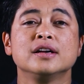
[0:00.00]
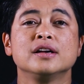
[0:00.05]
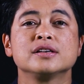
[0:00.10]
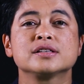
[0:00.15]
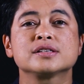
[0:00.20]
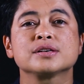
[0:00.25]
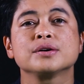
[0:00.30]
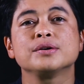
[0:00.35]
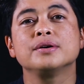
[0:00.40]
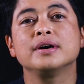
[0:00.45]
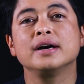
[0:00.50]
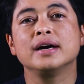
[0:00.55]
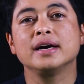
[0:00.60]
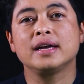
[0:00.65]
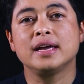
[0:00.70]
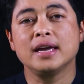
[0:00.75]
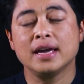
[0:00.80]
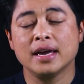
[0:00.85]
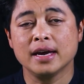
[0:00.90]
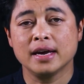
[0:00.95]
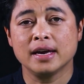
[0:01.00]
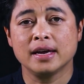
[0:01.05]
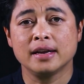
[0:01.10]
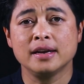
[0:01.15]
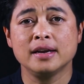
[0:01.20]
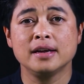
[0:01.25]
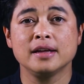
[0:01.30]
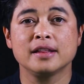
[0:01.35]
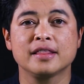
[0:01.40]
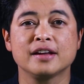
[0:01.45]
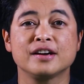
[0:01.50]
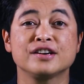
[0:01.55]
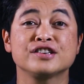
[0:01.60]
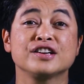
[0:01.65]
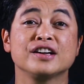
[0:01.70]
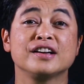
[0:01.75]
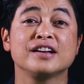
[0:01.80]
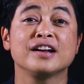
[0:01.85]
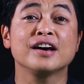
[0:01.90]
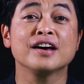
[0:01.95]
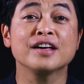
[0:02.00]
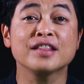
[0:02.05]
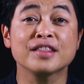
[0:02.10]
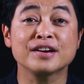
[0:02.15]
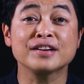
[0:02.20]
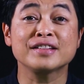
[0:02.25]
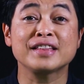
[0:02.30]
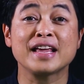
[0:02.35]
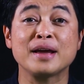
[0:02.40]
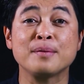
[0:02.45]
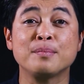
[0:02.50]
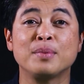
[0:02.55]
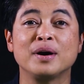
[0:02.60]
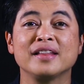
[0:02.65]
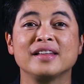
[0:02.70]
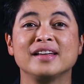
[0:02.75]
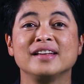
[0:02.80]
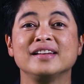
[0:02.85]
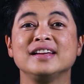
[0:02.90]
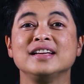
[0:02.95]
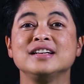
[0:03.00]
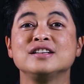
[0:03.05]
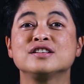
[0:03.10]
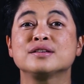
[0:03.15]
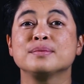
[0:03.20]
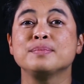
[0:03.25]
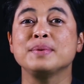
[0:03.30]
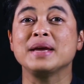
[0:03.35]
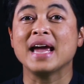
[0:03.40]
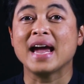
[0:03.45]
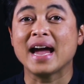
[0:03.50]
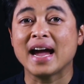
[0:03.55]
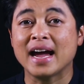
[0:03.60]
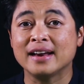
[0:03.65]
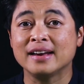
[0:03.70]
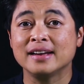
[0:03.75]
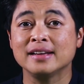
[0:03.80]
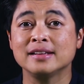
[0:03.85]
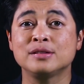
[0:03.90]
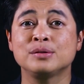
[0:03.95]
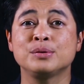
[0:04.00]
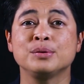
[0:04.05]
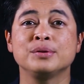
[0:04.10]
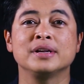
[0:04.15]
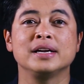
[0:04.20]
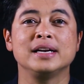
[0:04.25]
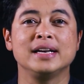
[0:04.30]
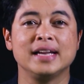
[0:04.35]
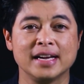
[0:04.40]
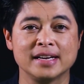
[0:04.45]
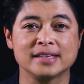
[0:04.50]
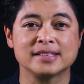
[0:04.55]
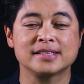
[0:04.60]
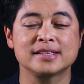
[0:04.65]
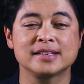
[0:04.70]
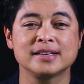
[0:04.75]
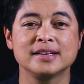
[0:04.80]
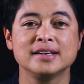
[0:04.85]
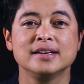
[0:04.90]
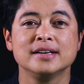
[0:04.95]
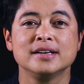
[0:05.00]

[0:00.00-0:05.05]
So again, there's another table that needs to be added to the list.